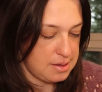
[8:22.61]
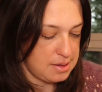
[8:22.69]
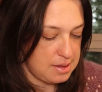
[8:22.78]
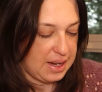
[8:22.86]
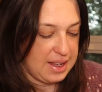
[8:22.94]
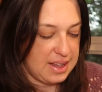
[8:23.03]

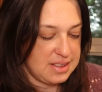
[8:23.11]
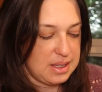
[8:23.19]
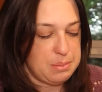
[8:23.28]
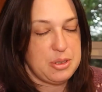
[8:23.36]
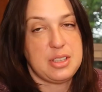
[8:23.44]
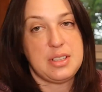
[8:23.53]
but I guess
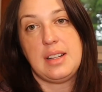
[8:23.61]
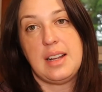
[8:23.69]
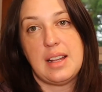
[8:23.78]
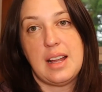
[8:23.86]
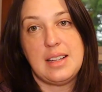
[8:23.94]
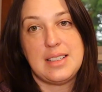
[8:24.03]
I'm just
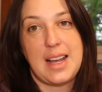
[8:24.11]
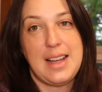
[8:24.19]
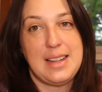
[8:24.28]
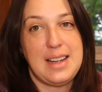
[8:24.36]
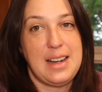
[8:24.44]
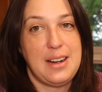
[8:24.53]
a tight
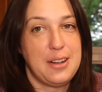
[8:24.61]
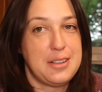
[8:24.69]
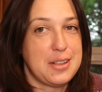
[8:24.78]
knitter,